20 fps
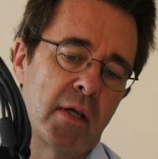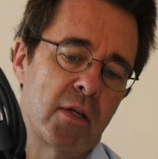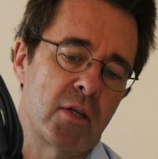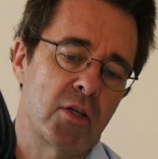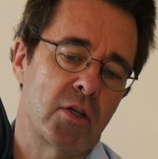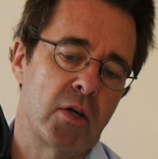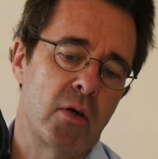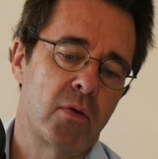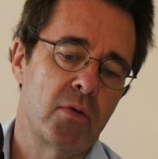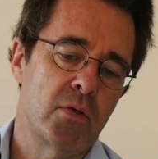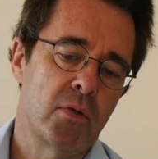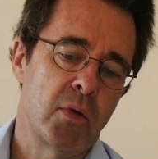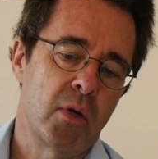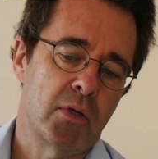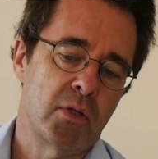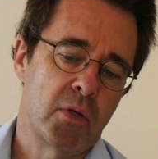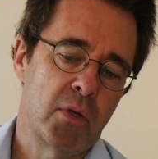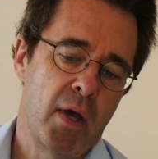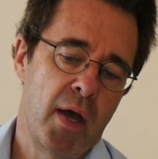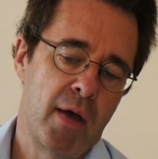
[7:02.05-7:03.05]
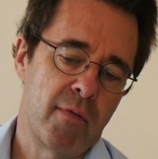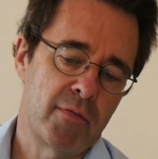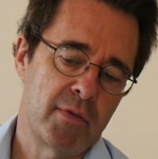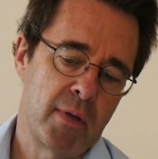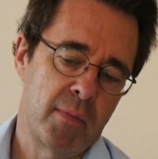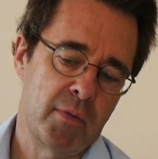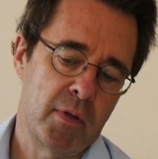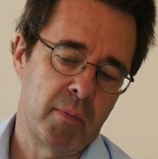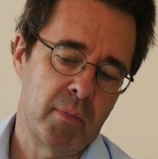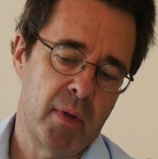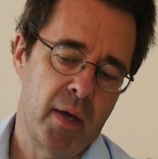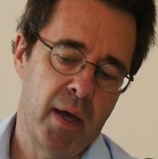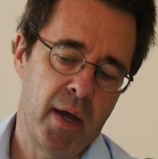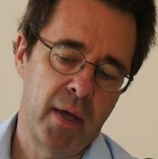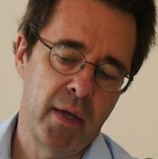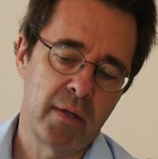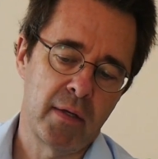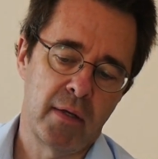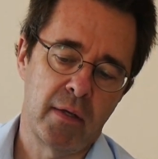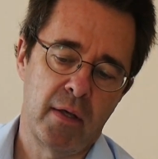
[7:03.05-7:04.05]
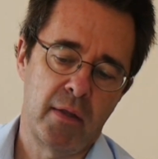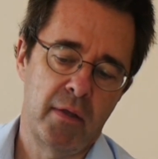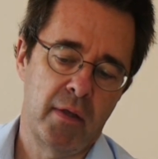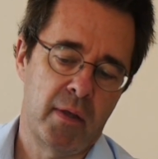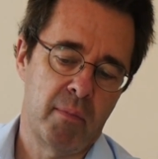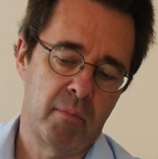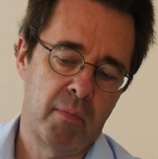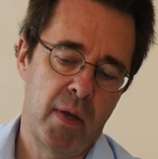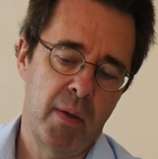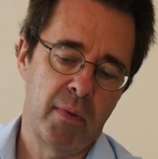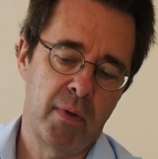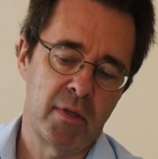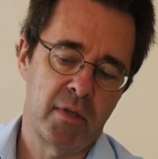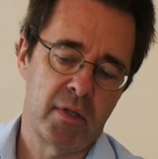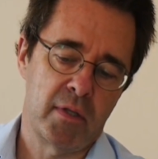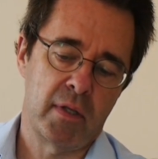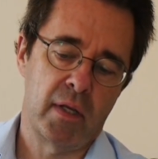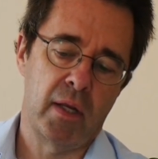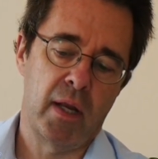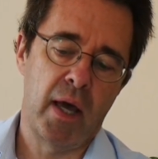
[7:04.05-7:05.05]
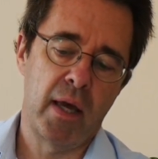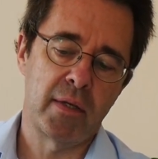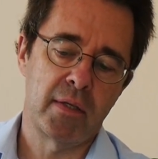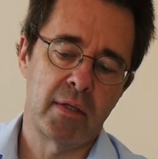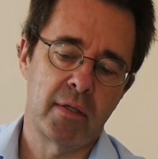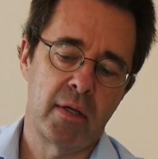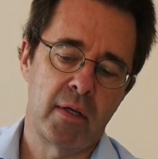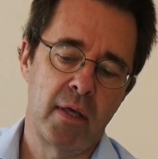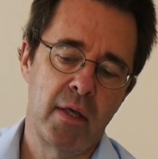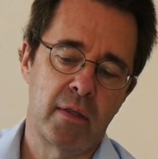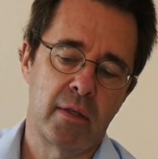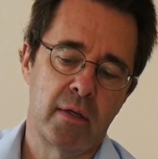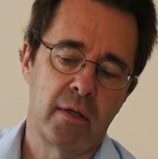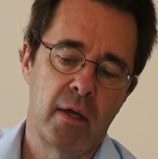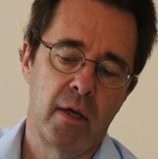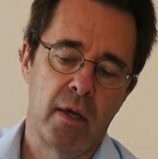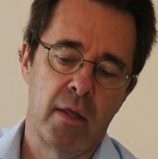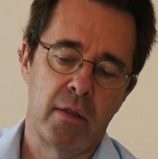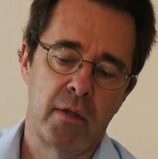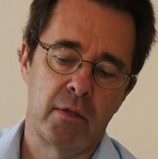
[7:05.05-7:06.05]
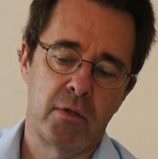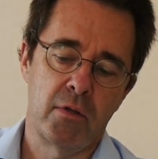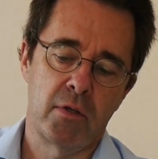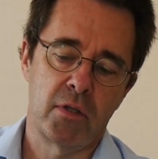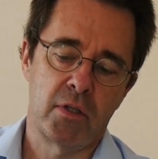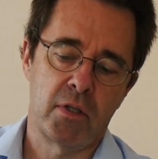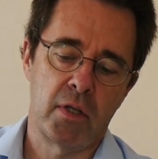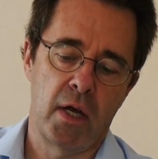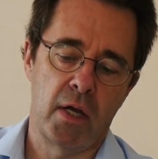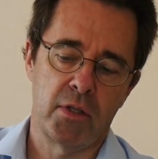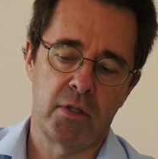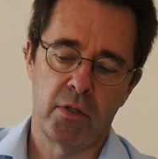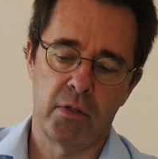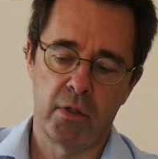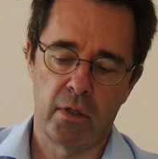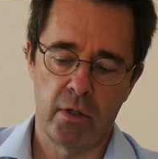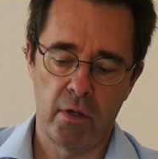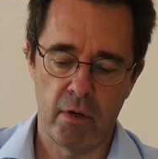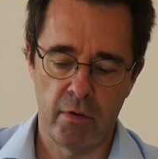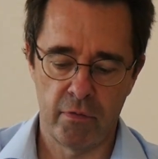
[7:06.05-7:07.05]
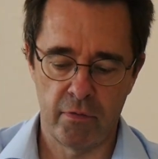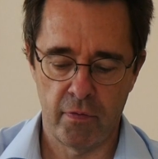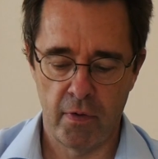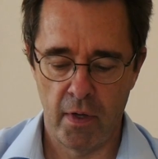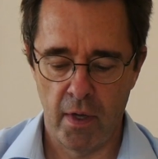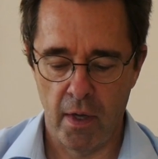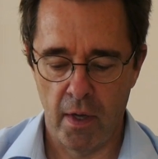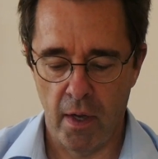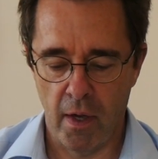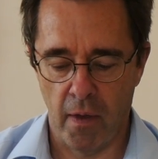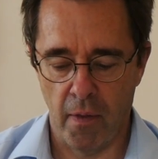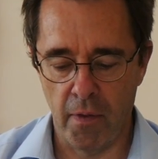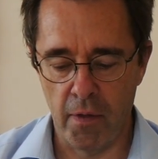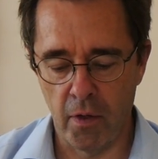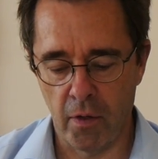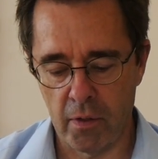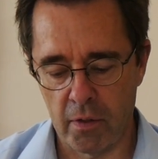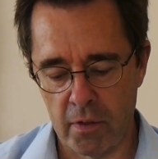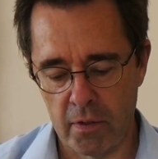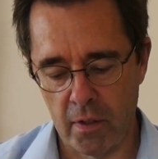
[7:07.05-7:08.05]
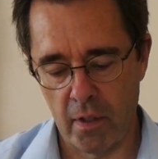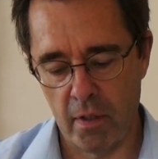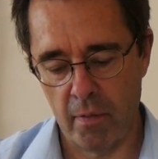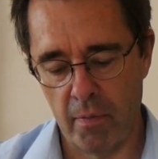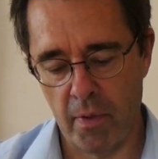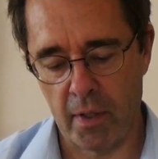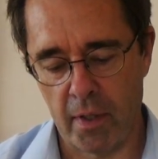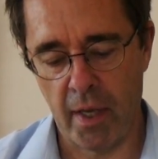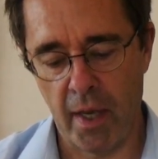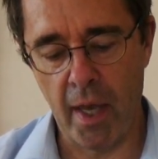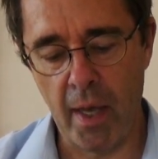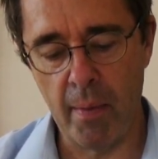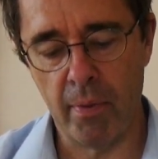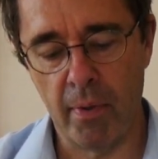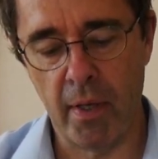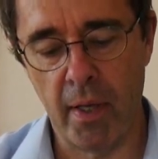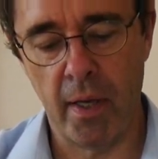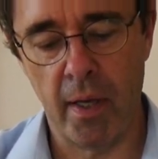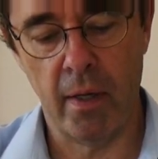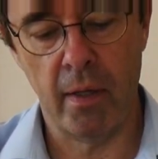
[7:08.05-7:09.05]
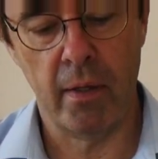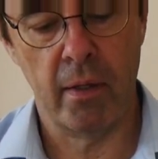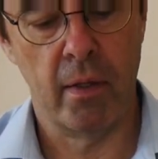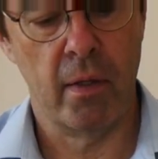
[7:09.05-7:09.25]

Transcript: it shows you actually have something behind it, and I think maybe it's just a light underneath it that you just touch on and off. But then you've got a cable here,